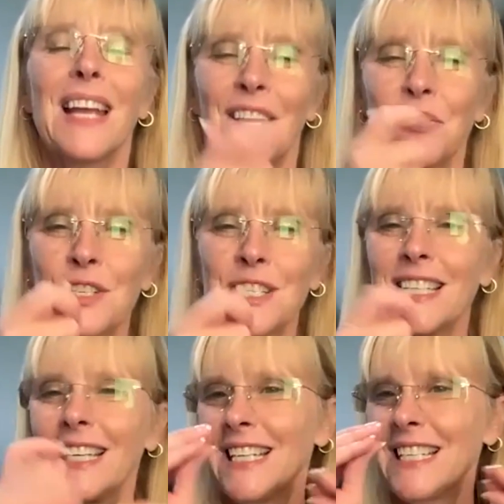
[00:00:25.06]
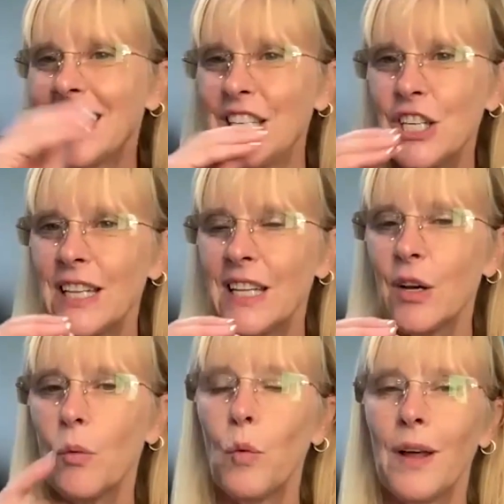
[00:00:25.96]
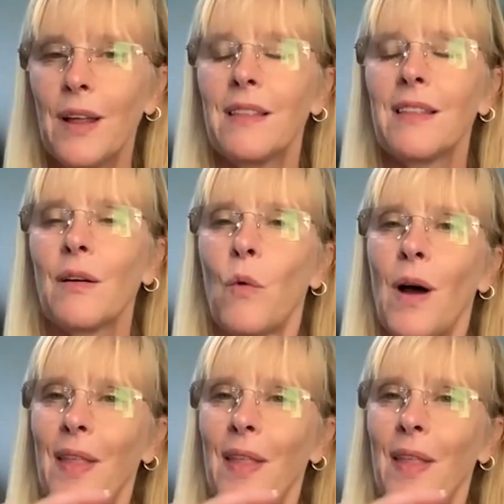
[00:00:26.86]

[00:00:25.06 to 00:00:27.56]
interested in teaching them while